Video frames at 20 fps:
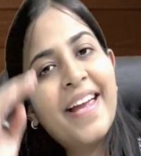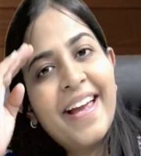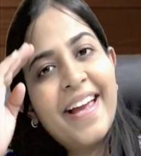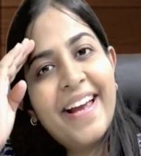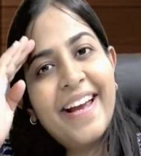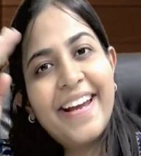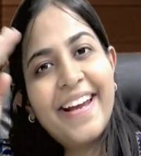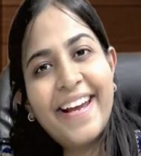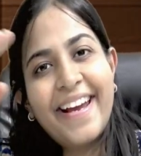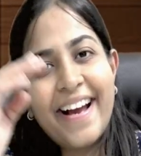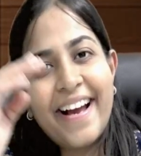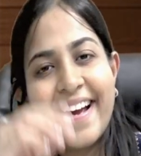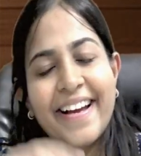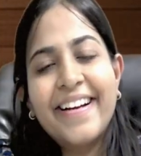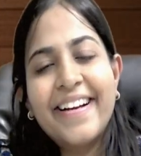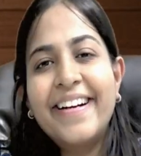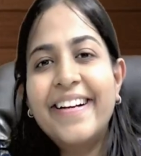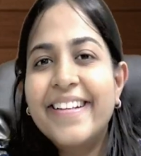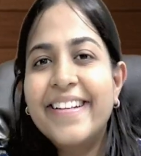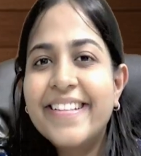Hey, hi
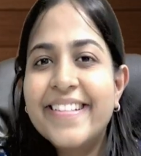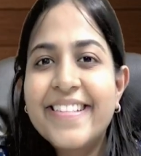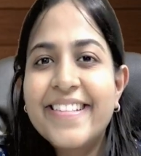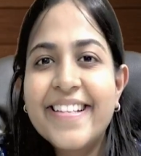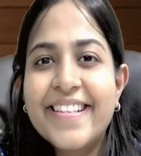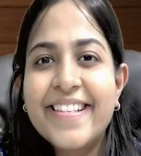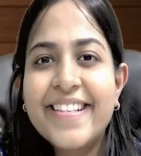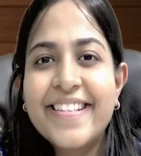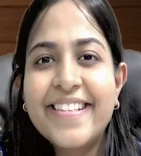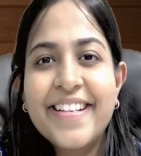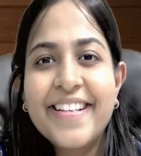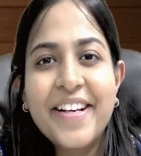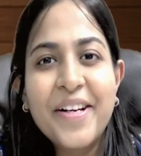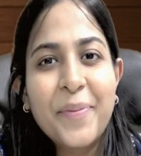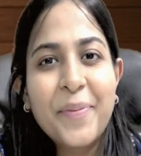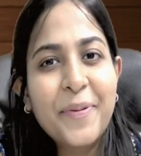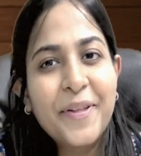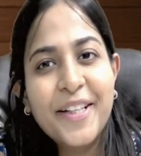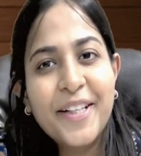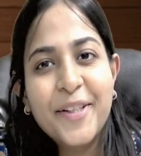guys, this is
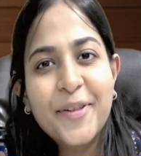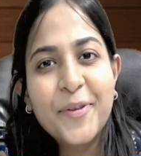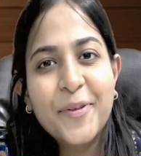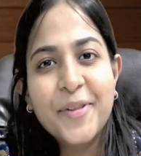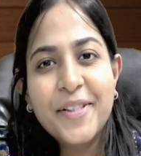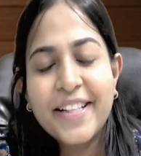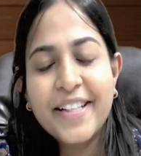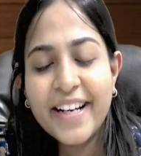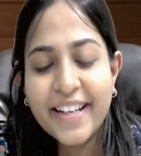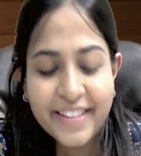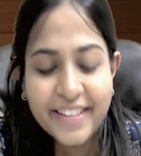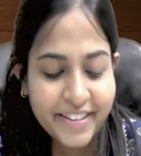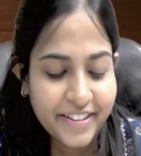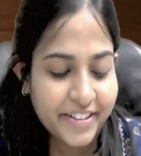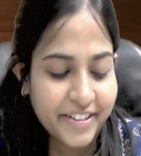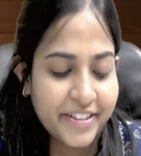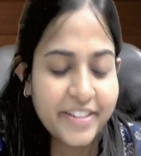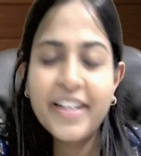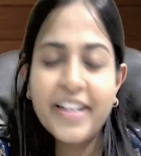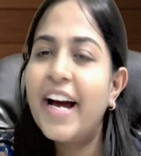ArpitaTulsyan
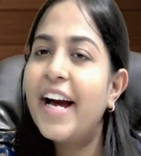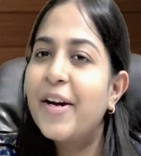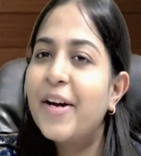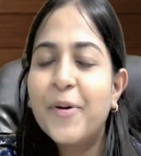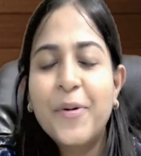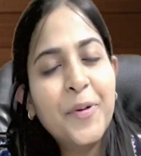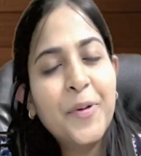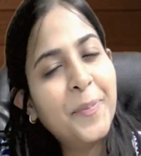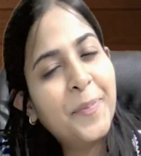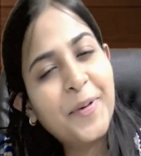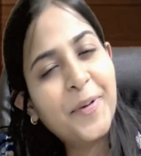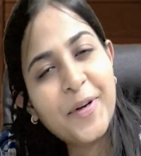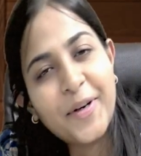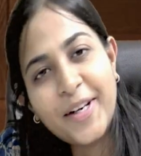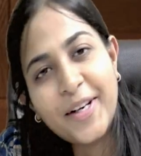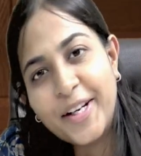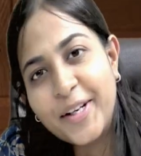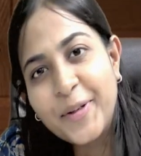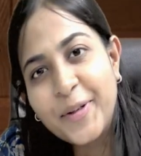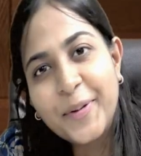here. I hope you all are
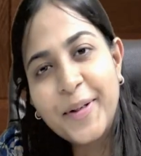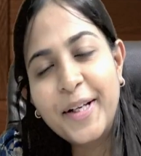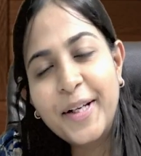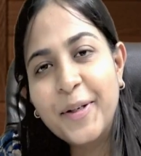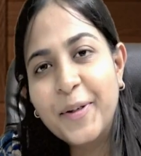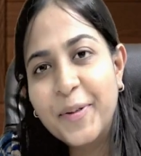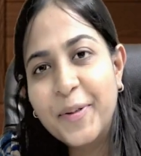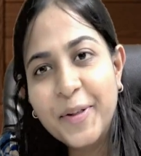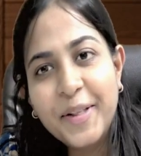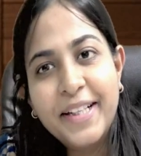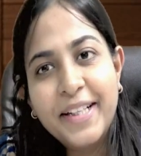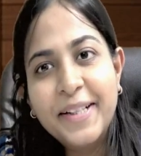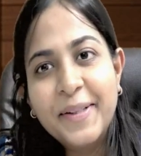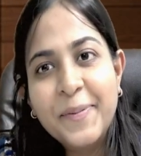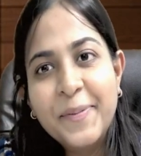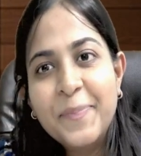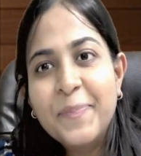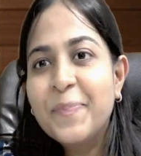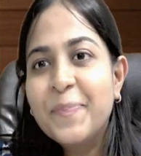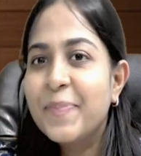doing good.
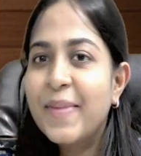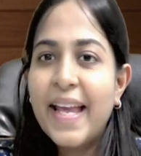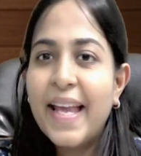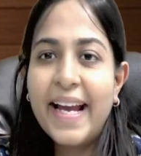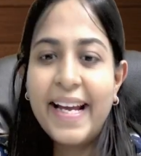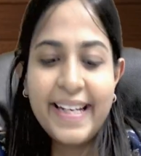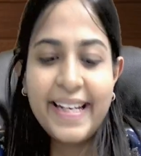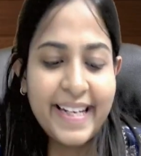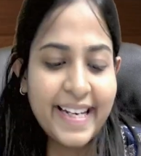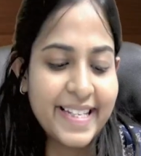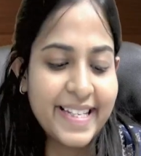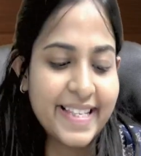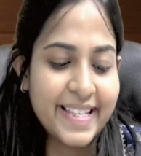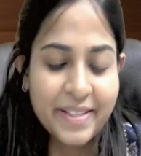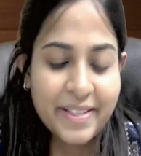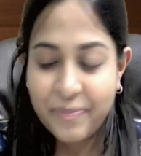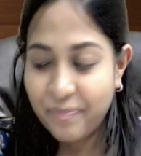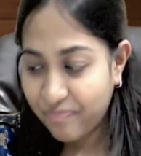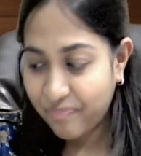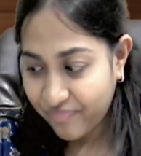Yes,
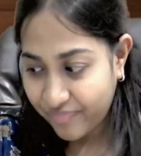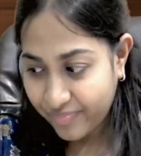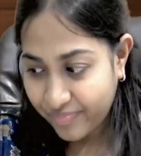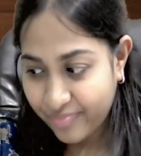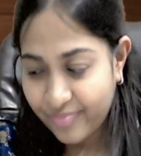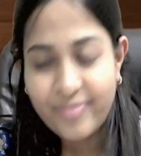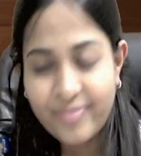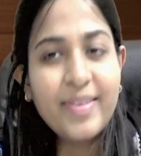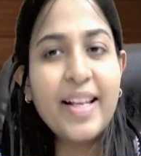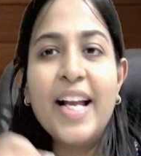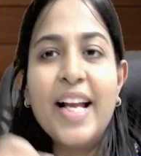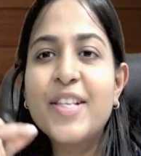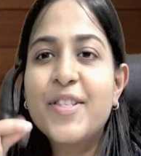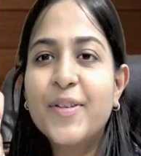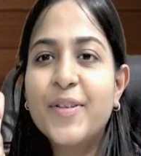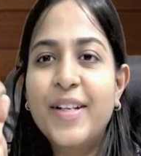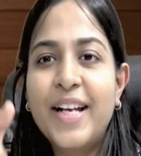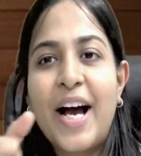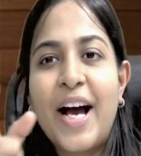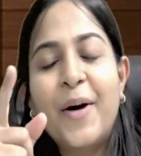so
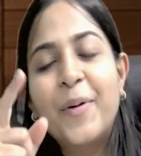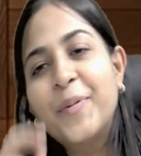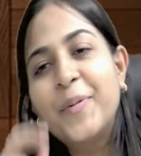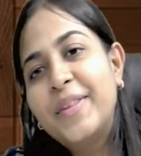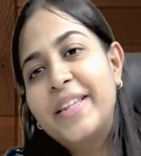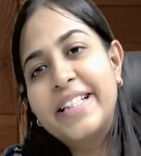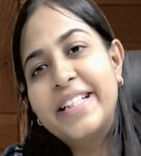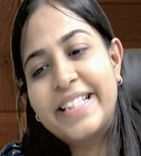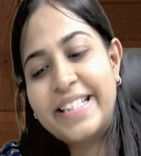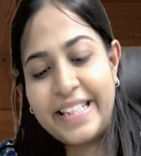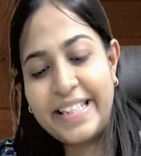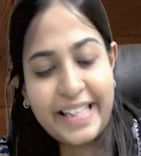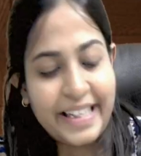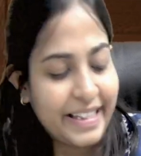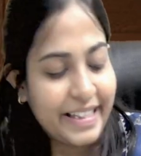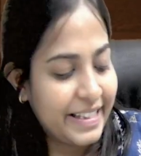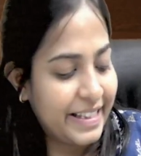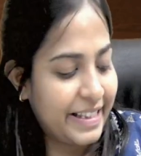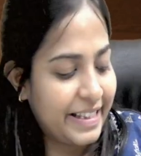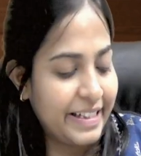now this is
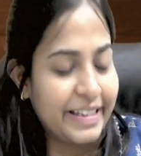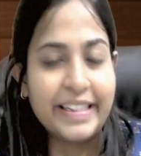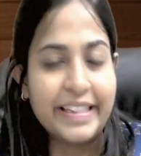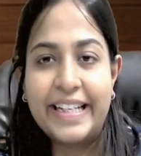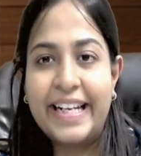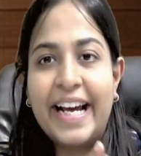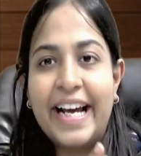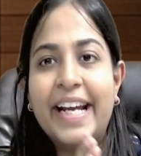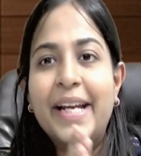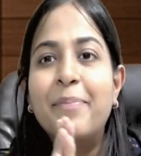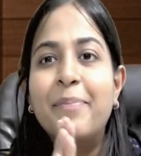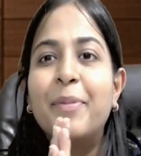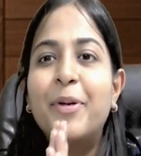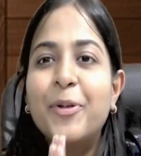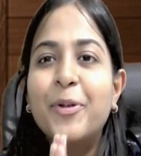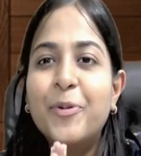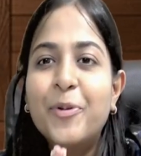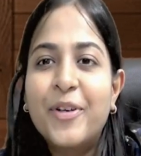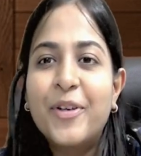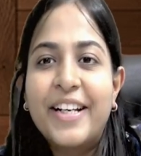the time to
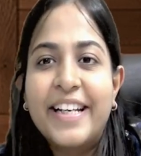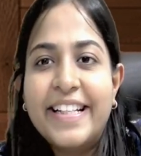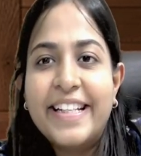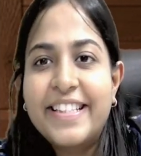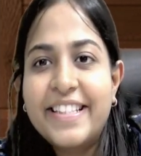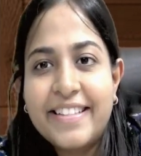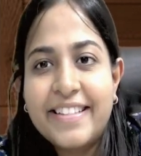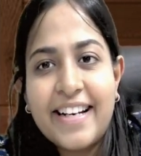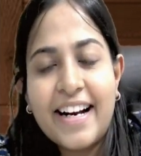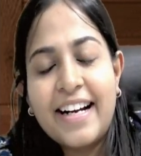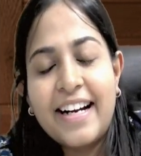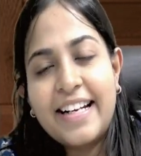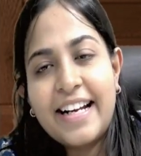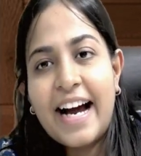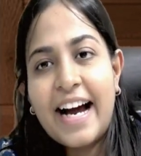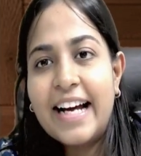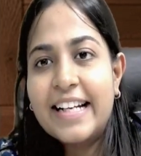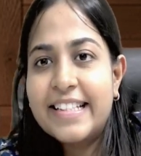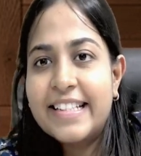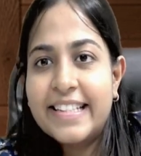restart our
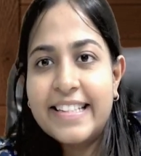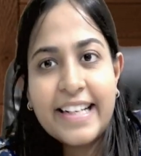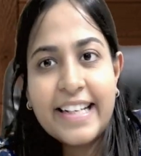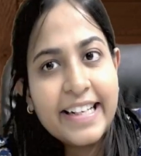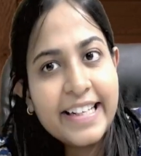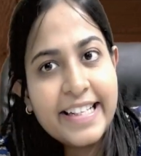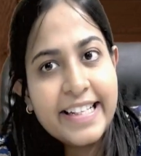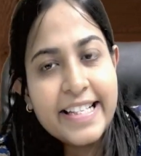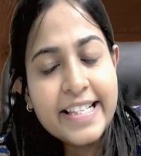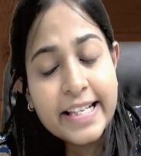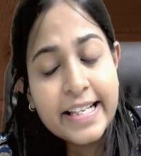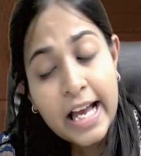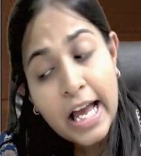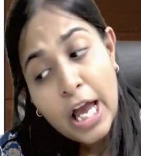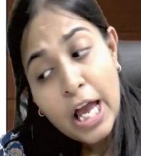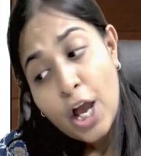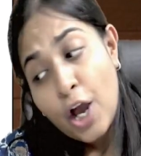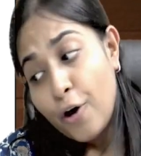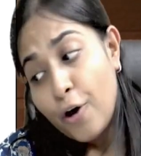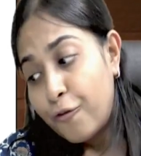studies
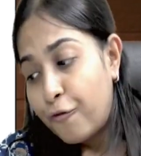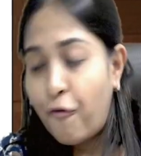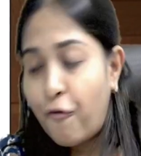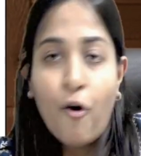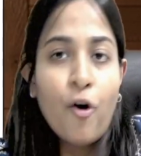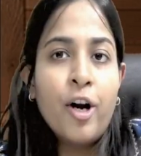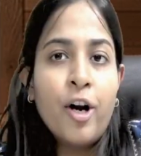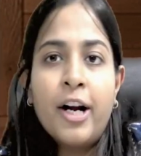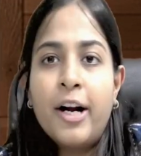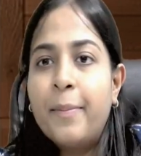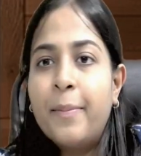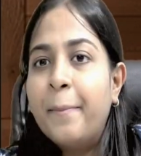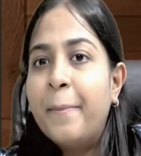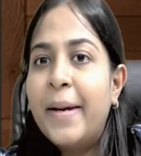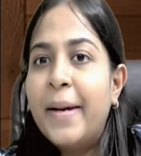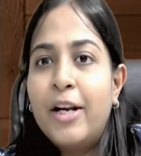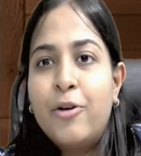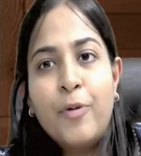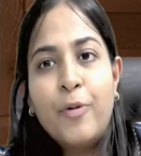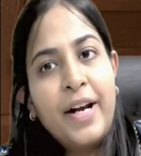for May
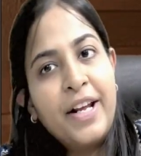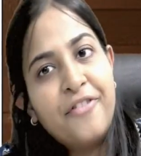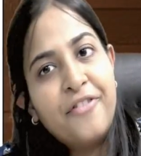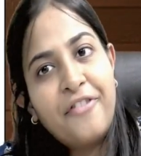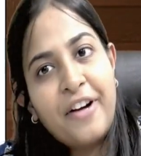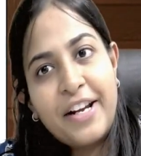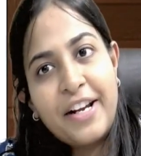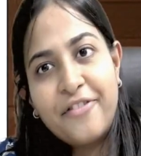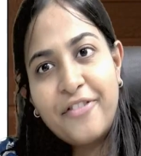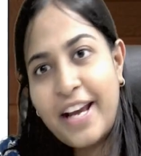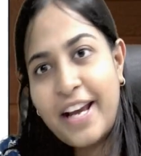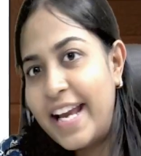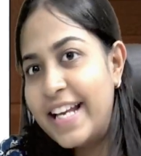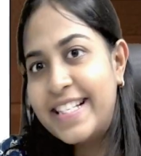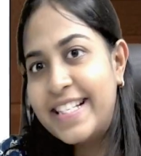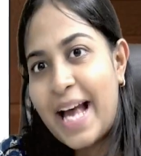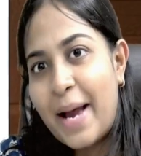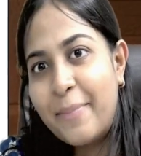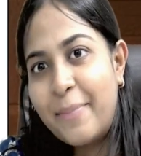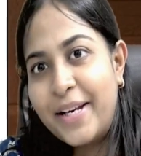25
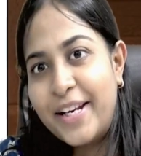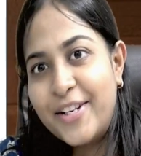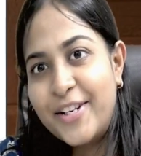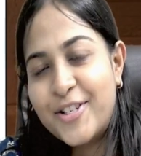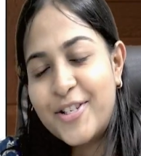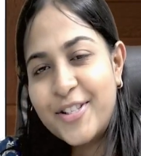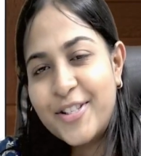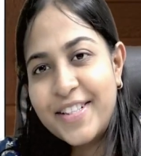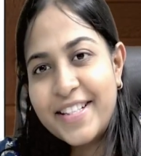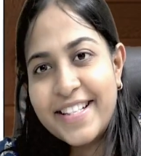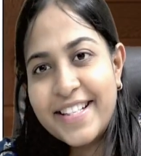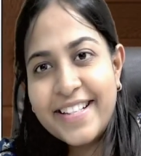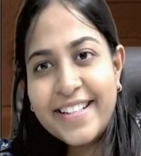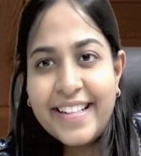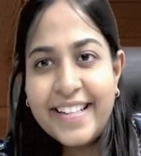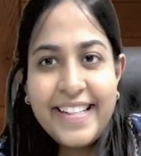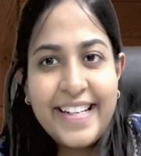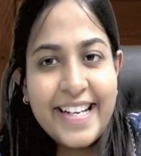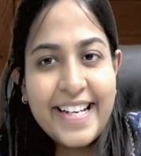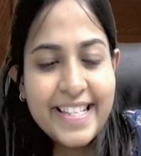examinations. Yes,